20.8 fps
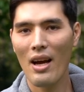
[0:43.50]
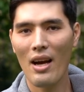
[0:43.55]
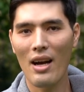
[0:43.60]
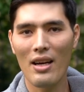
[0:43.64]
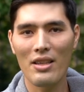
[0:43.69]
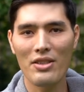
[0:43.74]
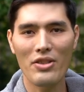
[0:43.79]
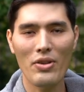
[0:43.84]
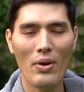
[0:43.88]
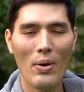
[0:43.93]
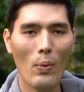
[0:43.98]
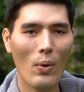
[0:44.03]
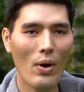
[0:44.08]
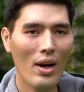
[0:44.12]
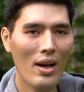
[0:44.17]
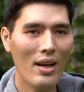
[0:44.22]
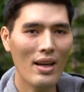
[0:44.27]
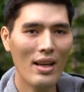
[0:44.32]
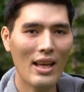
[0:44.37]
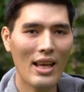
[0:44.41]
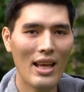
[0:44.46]
Uh, so I
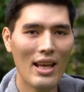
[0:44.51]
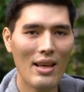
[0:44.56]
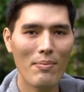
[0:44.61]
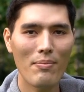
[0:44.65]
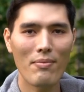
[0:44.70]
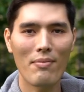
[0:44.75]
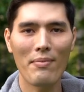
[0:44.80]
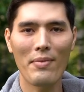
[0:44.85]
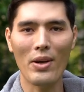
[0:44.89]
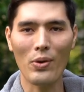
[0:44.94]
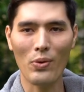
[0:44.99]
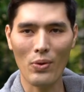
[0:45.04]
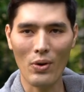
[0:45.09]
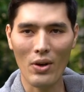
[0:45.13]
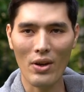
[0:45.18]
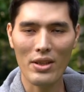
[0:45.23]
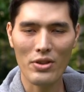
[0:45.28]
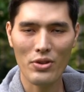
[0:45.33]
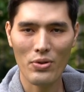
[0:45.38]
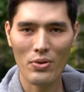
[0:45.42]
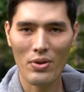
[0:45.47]
wanted to keep my
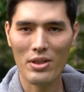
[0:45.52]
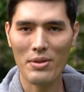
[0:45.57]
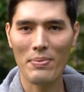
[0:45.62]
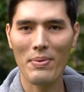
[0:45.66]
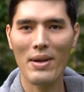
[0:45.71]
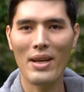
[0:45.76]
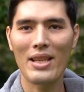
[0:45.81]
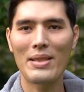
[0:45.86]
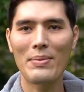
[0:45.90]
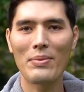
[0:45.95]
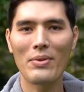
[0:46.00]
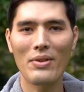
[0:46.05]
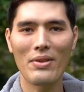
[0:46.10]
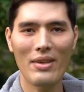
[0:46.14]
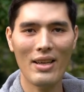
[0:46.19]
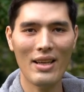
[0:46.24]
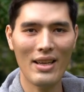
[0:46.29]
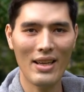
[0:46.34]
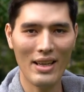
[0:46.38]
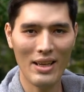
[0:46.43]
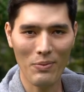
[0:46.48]
crawl as short as possible
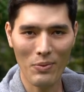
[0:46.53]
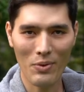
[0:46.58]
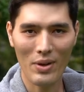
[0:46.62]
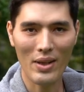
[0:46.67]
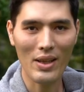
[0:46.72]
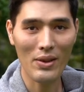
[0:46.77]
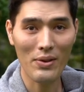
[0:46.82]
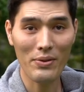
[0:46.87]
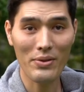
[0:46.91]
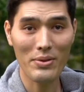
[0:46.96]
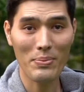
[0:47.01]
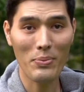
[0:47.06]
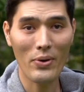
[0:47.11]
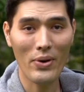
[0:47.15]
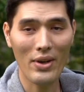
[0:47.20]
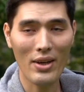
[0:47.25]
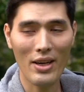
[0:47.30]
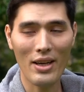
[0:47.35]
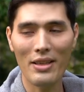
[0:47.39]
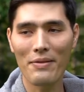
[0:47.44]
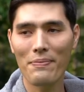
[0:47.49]
and get a really close
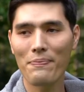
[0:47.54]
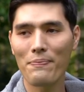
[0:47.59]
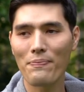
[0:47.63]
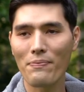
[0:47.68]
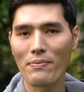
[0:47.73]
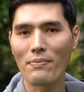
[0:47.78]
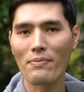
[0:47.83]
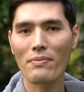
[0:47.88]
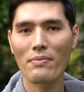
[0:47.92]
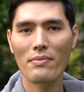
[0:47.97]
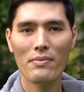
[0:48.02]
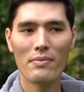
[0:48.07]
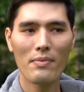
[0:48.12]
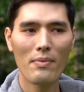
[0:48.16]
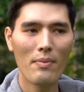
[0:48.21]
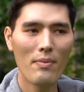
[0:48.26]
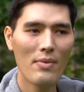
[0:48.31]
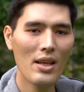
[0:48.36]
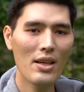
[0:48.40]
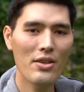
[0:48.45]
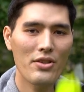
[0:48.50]
point on.
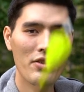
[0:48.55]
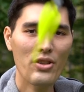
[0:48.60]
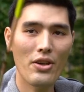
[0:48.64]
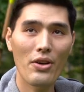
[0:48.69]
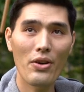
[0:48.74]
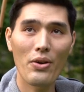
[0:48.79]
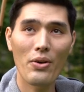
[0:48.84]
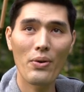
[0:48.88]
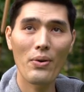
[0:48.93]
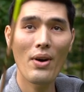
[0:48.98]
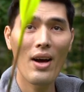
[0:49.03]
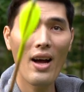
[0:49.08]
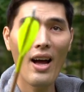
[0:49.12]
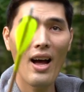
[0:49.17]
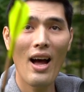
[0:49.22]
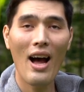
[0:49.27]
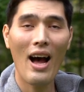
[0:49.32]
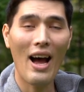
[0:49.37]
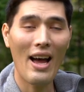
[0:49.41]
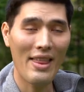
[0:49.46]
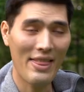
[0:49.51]
So
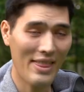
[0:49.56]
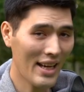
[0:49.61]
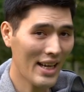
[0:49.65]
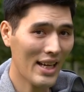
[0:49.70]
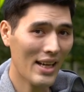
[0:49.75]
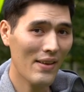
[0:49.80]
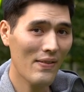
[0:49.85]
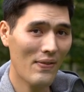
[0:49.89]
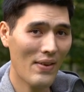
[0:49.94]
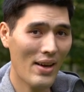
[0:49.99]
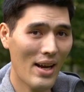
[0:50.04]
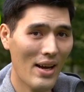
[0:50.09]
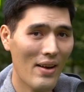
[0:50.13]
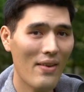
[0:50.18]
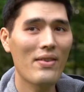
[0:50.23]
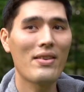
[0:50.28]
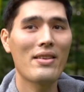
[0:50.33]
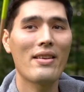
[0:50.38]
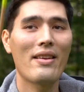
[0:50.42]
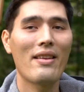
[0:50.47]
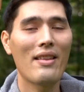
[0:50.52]
I think I
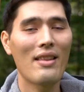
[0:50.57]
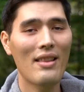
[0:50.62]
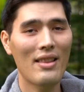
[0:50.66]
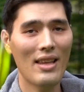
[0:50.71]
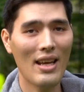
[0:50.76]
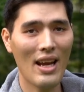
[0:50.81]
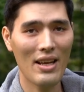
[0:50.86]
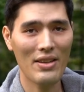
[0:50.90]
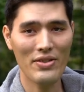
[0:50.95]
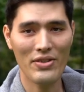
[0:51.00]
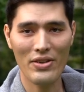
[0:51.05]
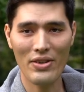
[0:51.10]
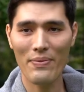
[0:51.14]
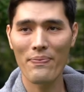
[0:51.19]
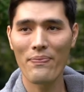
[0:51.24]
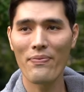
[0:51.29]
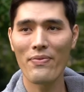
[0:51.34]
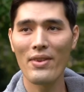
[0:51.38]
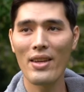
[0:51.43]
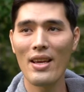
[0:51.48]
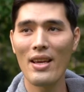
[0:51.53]
found the answer
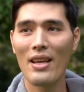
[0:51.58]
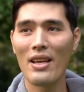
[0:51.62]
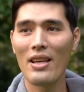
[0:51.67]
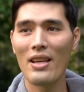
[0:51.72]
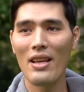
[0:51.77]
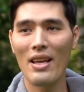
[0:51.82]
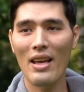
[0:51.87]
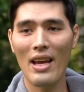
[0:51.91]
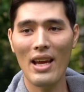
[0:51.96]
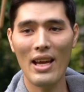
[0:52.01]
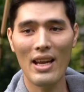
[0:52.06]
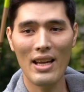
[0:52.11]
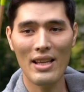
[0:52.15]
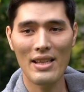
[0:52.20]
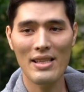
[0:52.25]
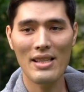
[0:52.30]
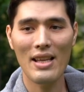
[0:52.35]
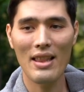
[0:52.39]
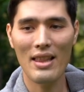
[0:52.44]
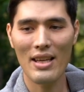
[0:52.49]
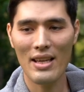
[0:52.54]
and
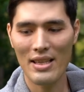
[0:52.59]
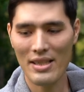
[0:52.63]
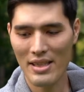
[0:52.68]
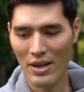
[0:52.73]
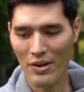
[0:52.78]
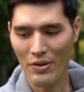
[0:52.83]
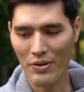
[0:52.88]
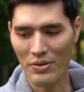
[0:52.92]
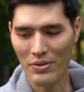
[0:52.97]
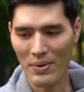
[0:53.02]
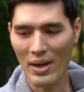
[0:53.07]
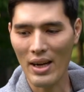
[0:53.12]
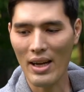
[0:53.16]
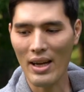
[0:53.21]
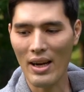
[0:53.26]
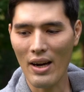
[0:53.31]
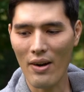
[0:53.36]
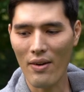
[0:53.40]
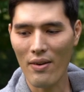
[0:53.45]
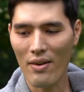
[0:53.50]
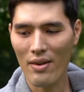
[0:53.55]
it's these arrows right
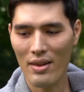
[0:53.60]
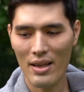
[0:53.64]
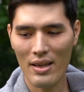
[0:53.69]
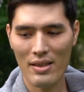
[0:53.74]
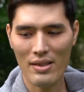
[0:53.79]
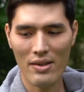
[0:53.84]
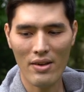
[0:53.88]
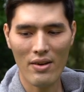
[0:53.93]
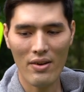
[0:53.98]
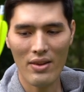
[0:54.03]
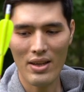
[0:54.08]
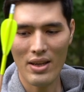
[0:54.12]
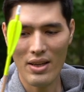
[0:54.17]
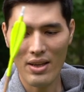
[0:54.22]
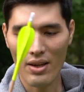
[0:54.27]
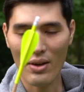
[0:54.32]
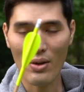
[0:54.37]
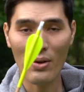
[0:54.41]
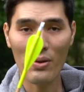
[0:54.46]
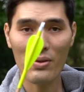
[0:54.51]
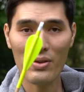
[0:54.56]
here. These are
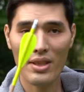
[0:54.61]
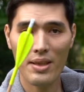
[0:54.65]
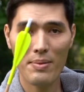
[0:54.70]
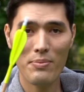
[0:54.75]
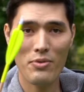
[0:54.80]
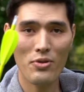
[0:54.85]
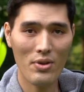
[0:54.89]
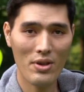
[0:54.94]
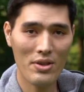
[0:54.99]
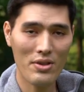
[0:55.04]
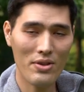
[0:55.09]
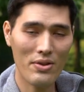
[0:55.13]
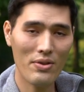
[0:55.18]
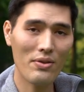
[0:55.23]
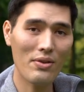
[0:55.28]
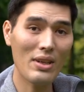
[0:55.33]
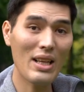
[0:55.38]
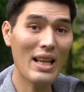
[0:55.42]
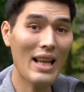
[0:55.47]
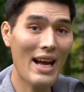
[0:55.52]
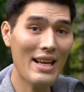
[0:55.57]
the gold tip
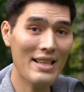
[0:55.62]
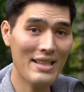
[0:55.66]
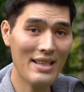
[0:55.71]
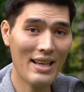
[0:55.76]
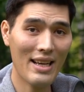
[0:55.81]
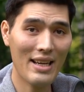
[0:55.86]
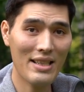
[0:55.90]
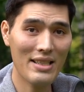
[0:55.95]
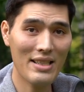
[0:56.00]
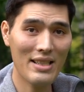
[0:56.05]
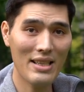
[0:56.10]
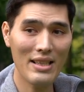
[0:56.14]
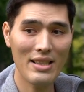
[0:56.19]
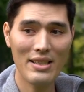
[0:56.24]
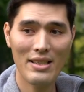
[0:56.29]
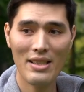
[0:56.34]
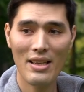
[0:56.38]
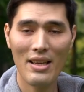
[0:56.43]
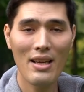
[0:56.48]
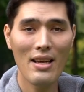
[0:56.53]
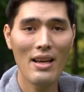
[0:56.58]
traditional classic
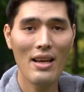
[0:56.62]
XTs.